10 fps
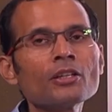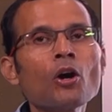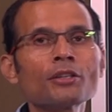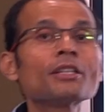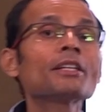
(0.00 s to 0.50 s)

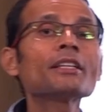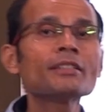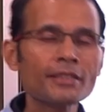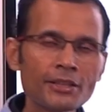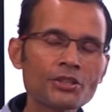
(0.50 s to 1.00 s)
on the
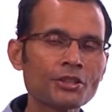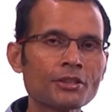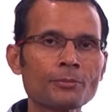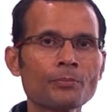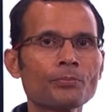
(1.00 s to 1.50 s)
ECG,
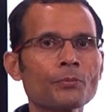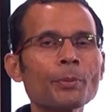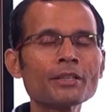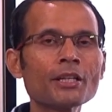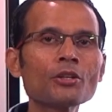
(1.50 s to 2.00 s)

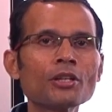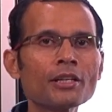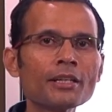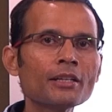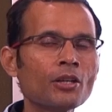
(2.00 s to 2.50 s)

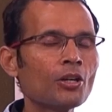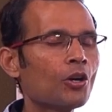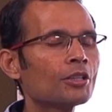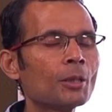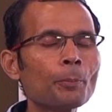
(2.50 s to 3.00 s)
particularly
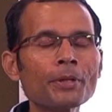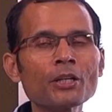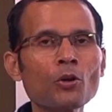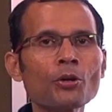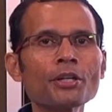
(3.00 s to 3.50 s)
on the
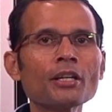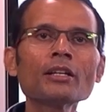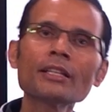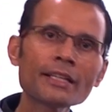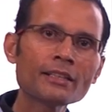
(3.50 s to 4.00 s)

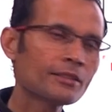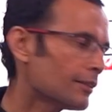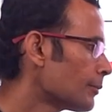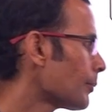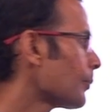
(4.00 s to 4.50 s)
precordial leads.
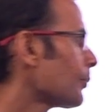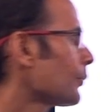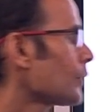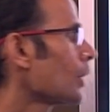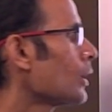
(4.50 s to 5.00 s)

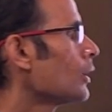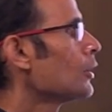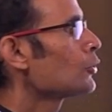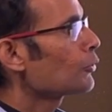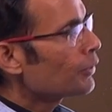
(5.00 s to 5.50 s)

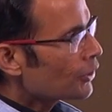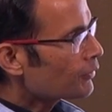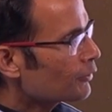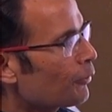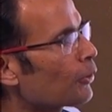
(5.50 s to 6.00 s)
So which
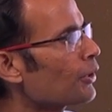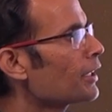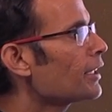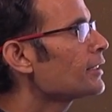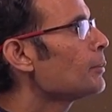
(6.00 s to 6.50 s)
of the
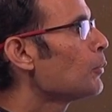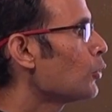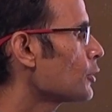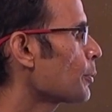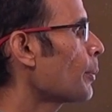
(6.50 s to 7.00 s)
following is the
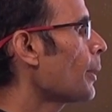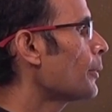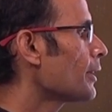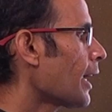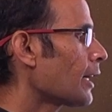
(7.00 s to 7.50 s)
most
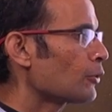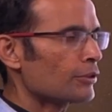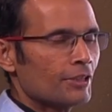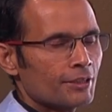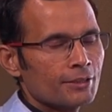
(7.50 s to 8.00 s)
probable
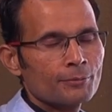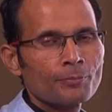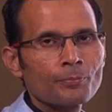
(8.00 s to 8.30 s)
diagnosis?